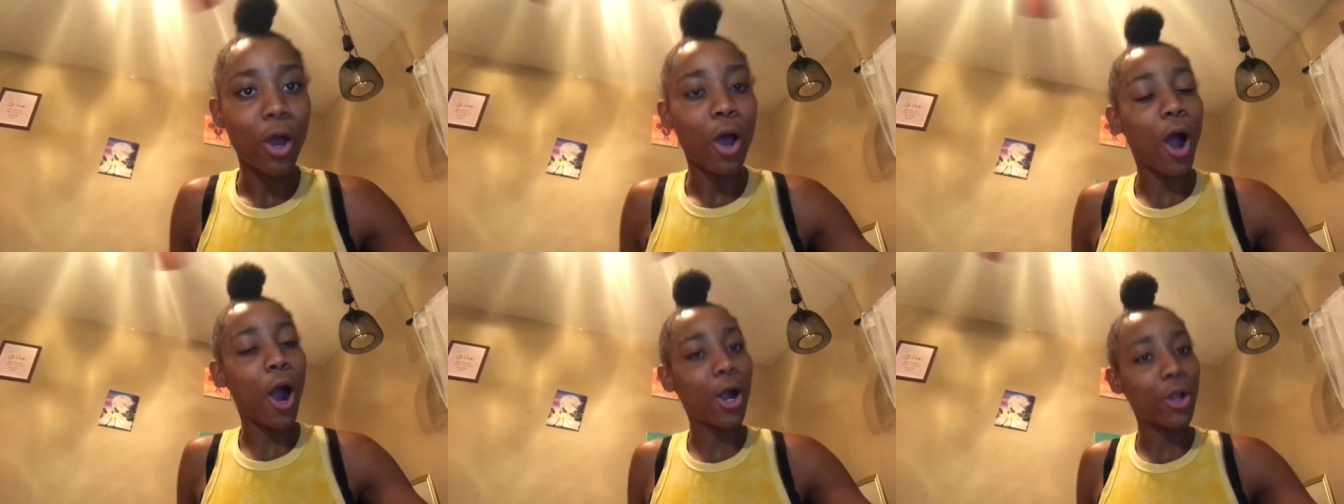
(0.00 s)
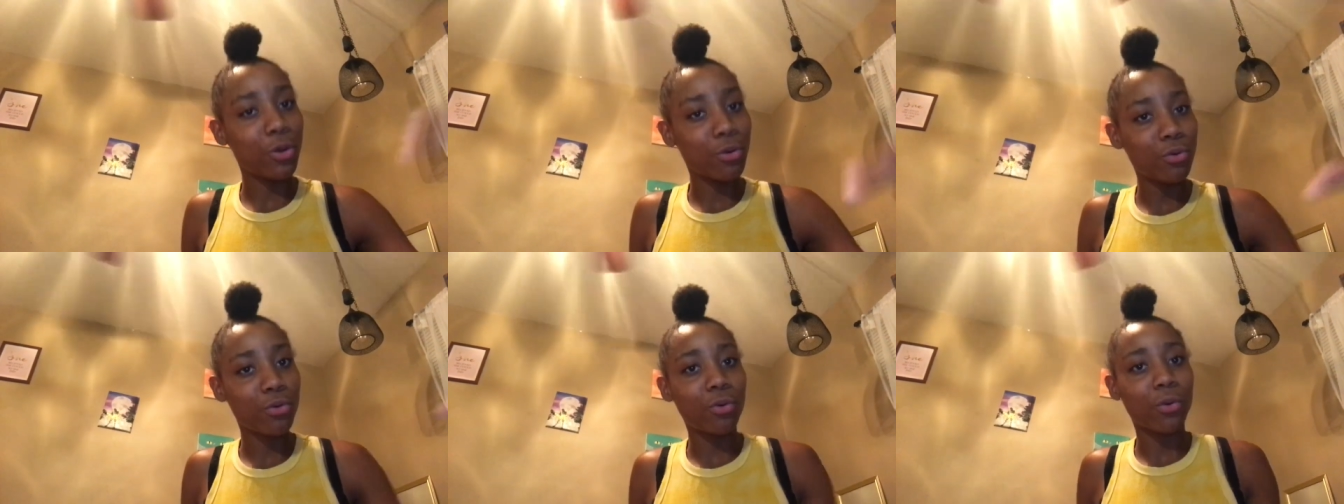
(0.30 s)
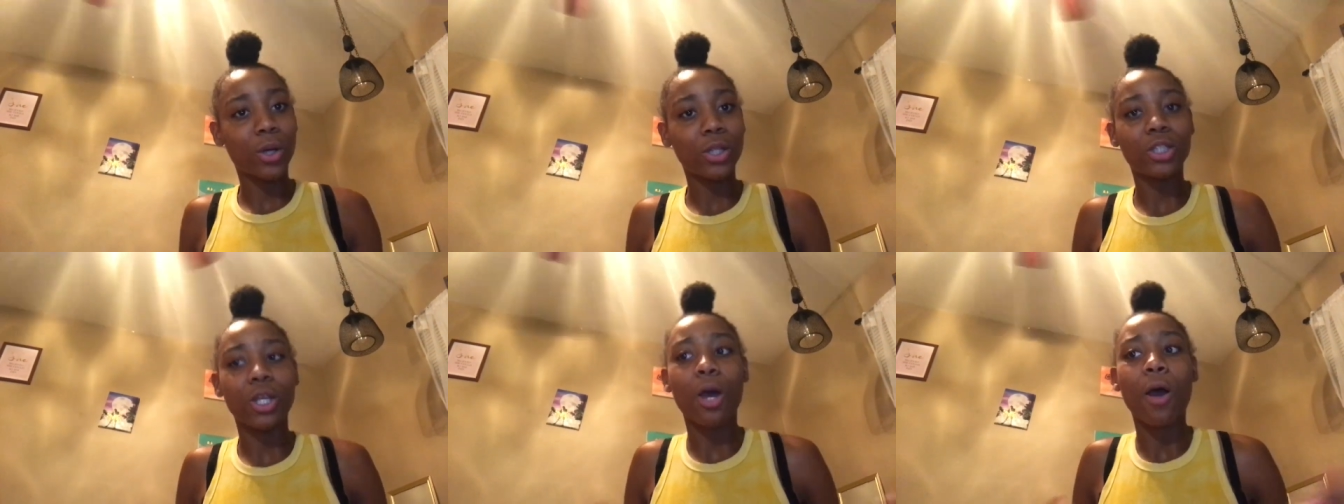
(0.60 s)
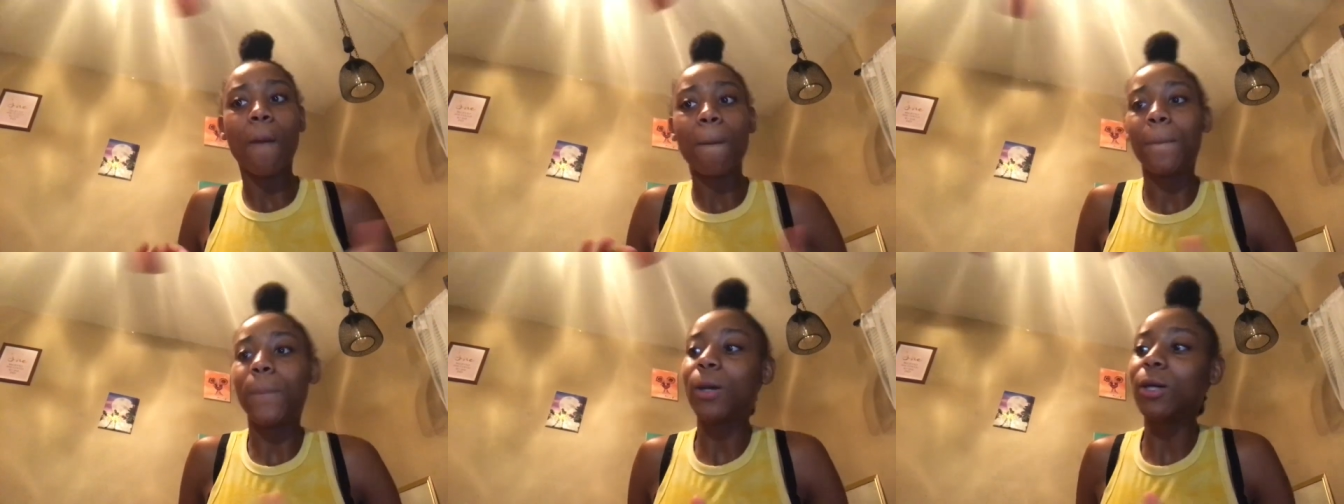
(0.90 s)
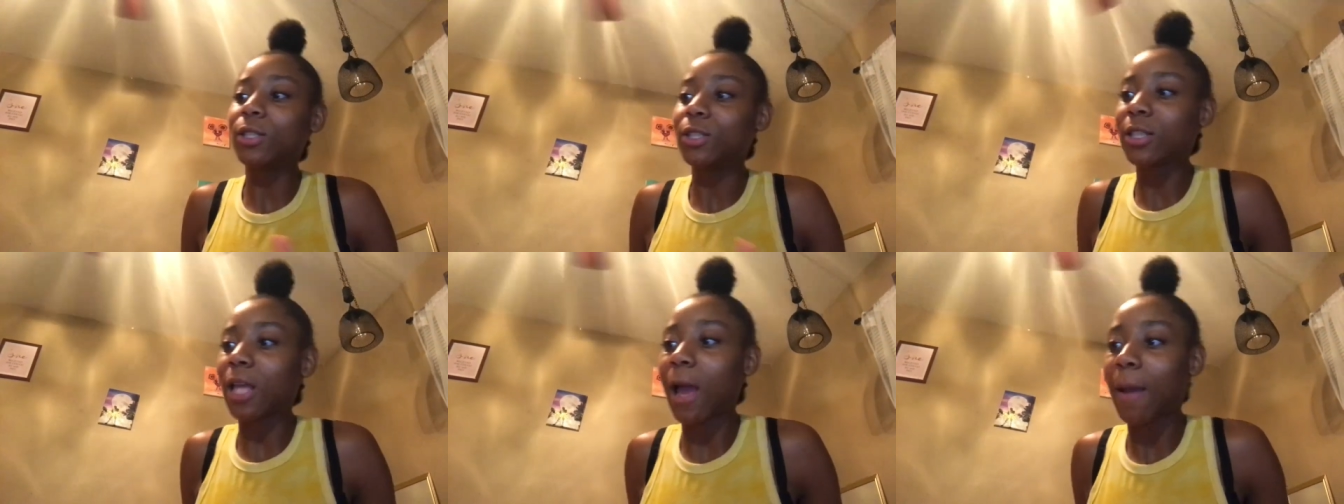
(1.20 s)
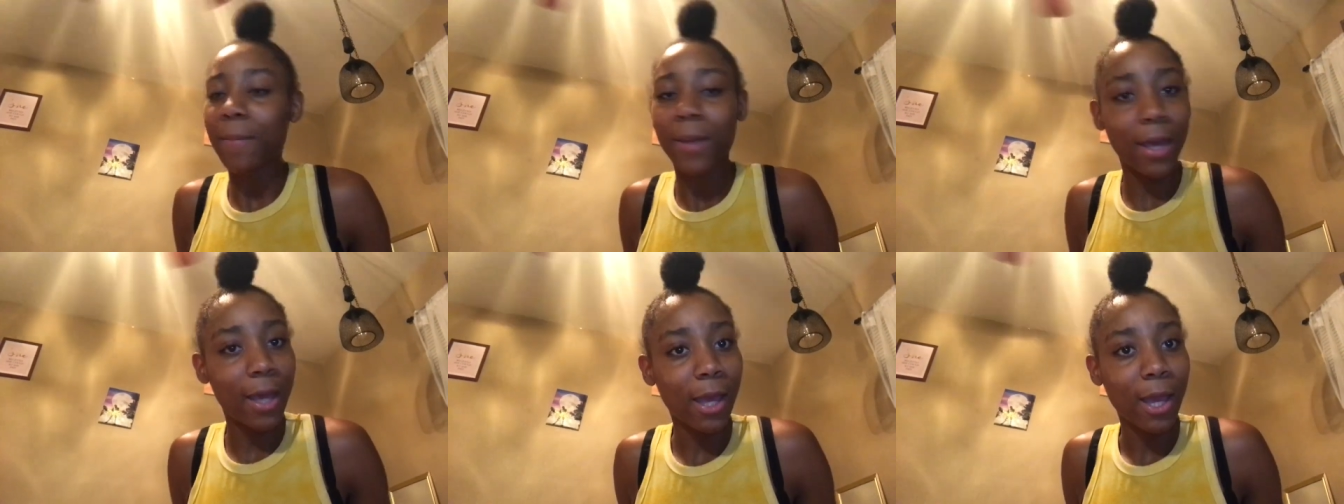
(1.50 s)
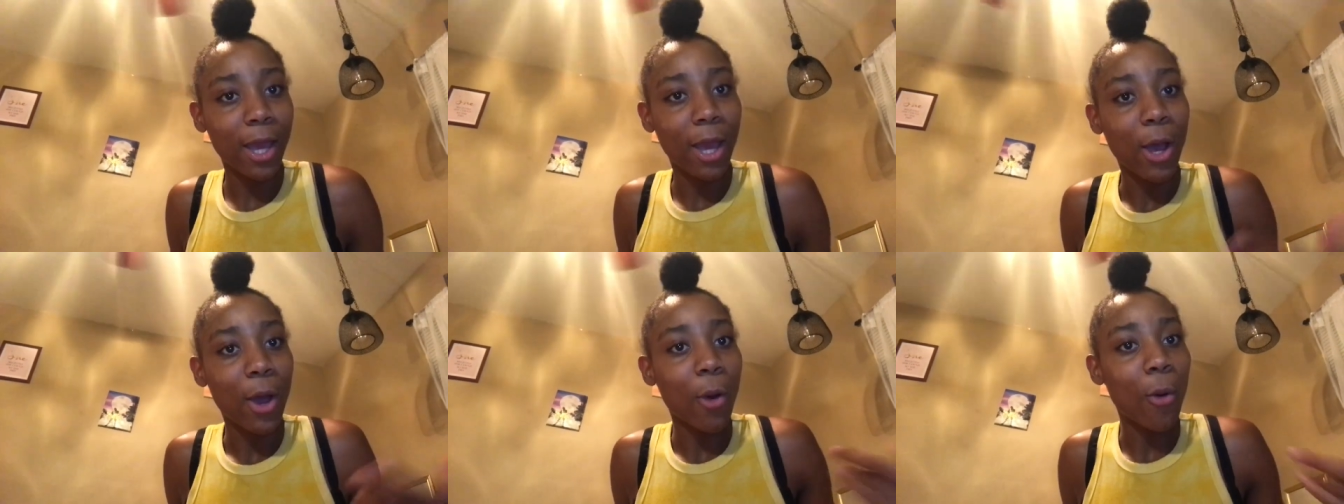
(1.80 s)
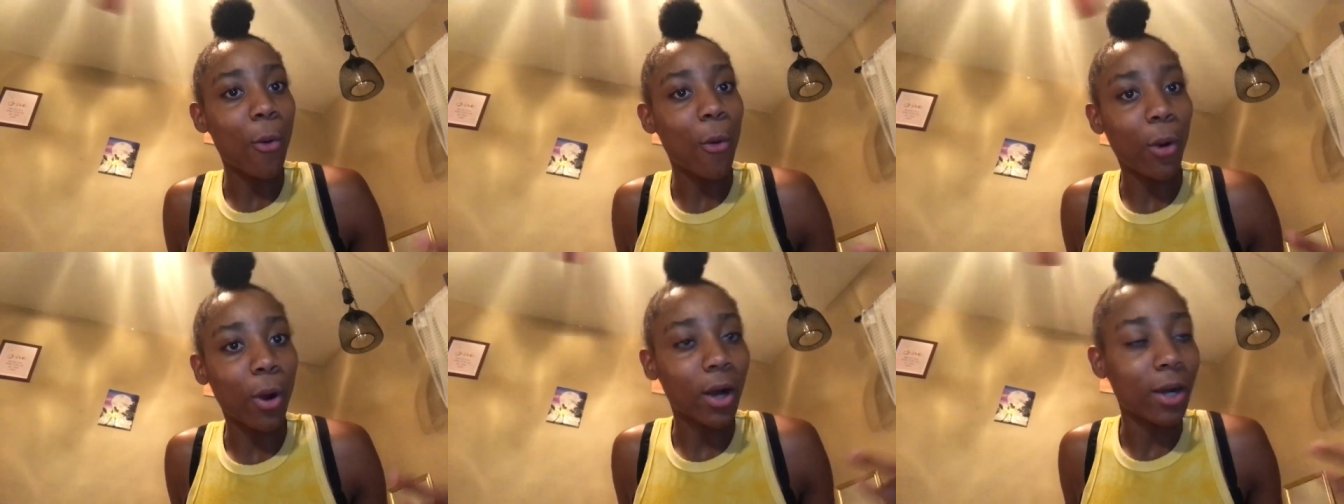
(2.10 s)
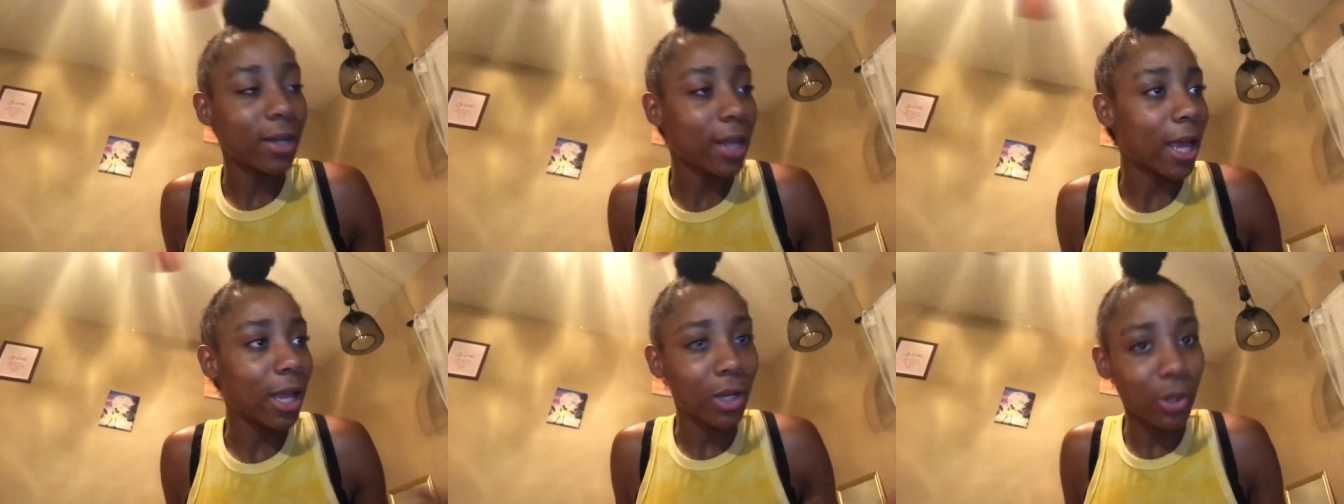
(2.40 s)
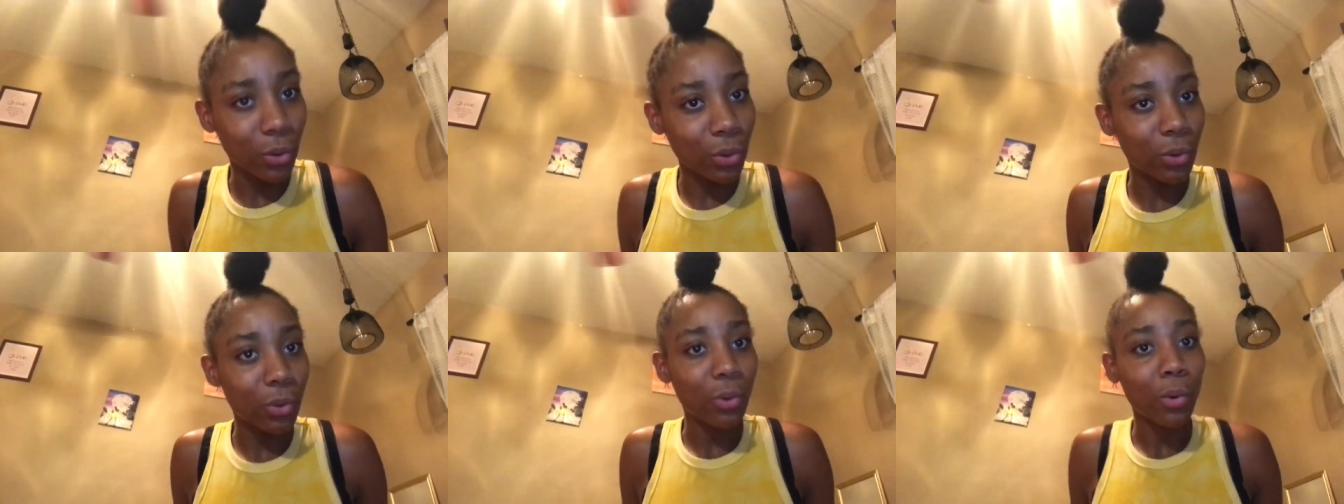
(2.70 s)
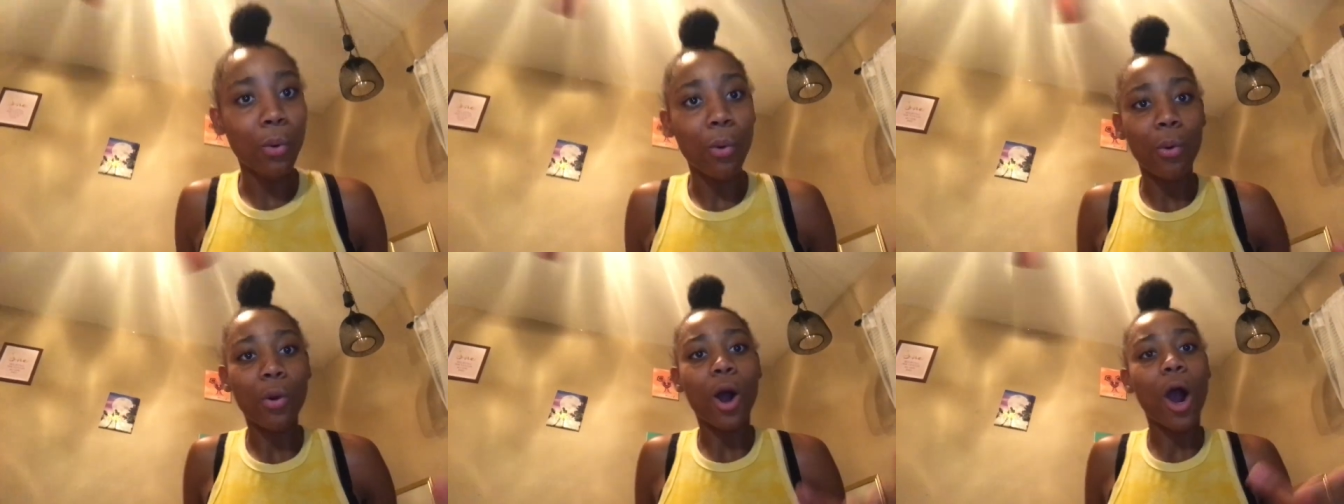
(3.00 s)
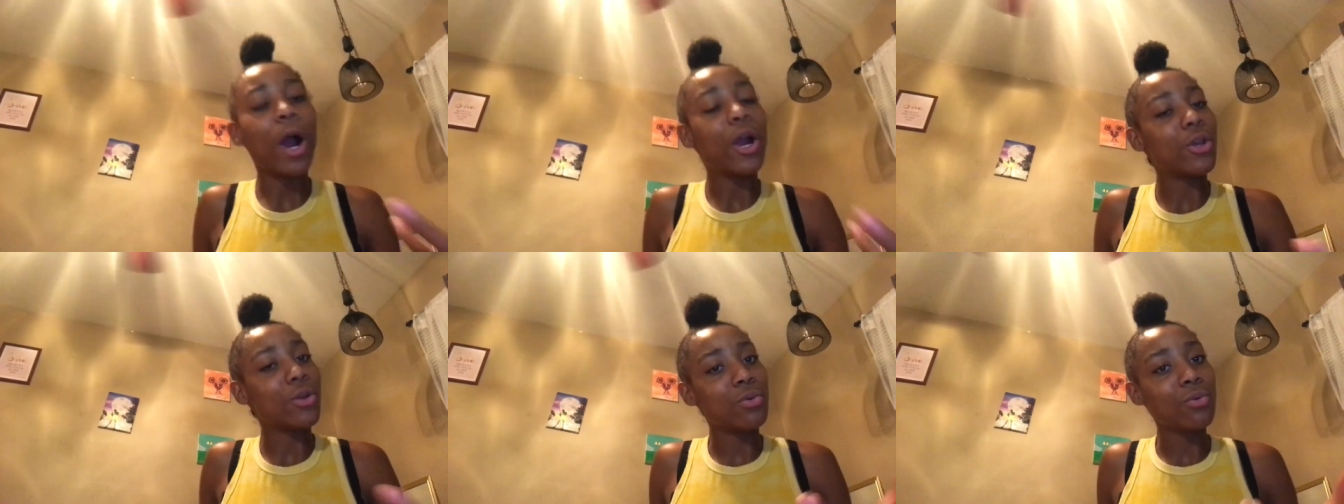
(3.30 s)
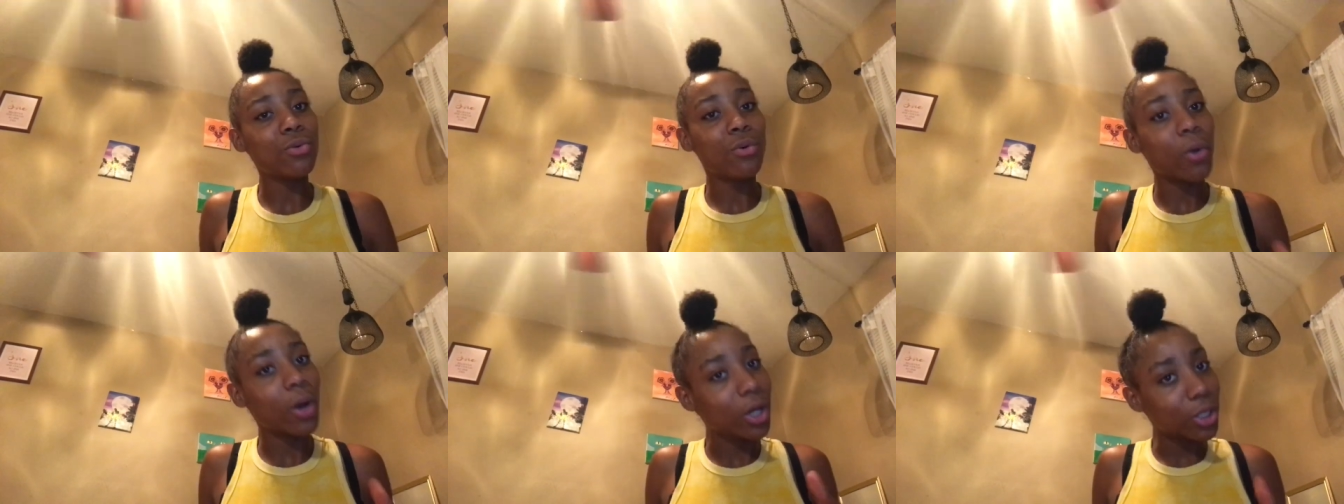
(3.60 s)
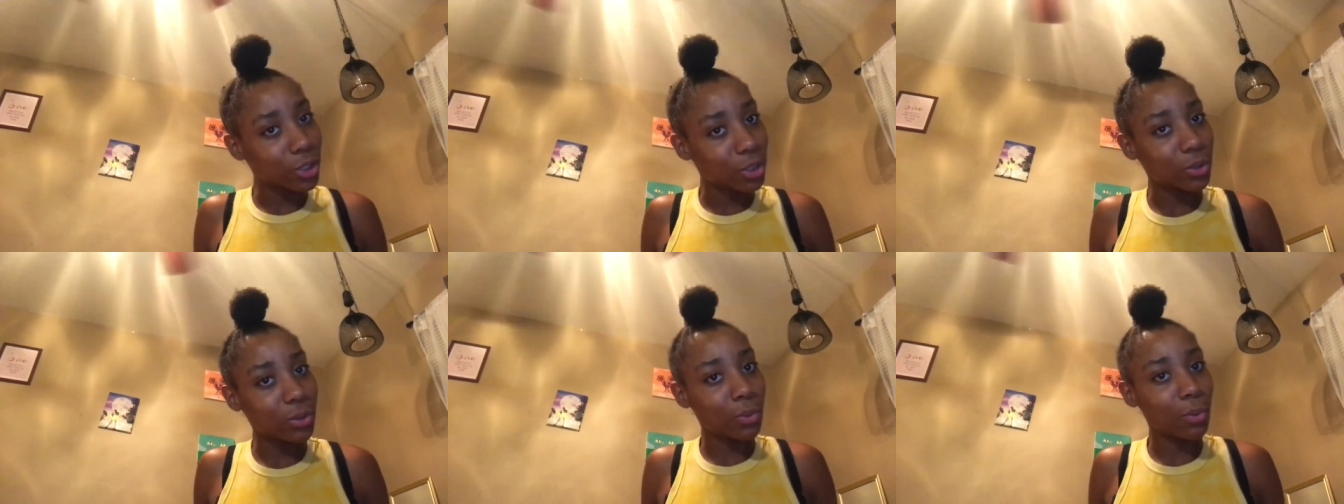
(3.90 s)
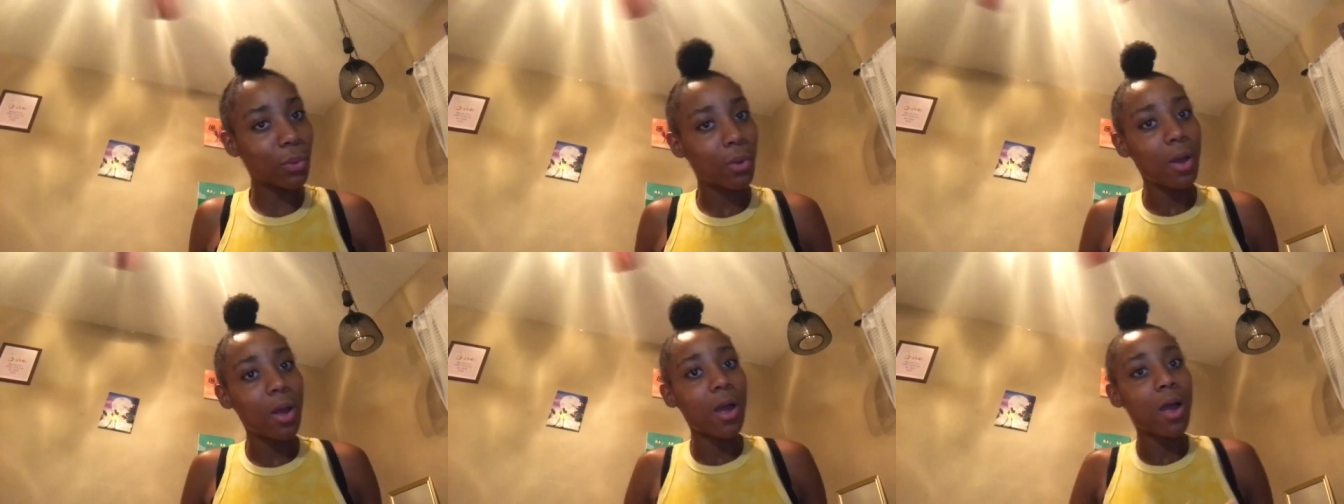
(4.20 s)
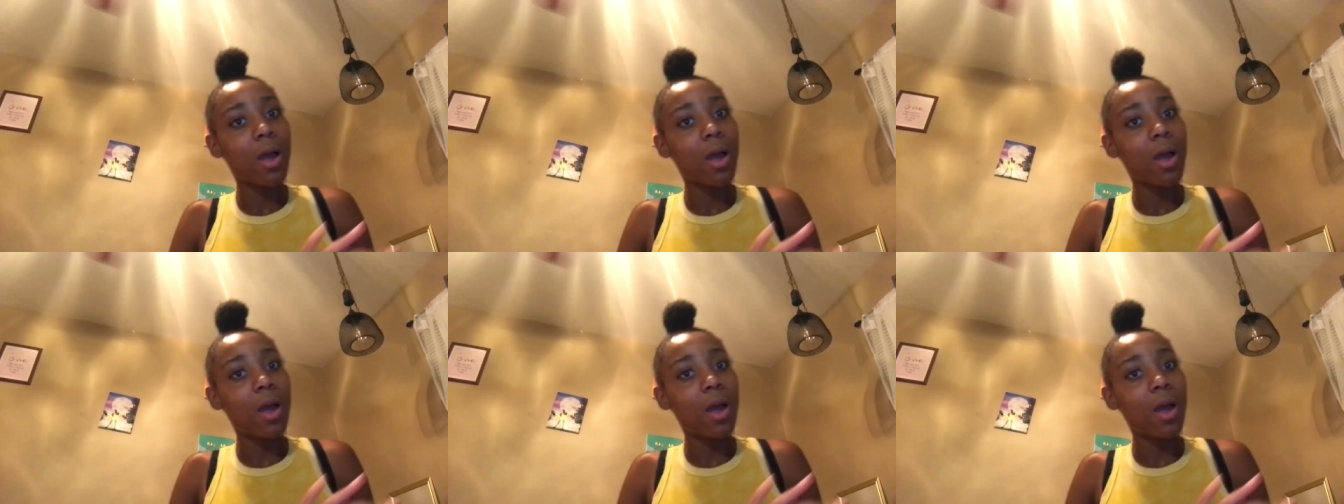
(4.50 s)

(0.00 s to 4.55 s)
Are you going to push that bitch or that dude, or are you going to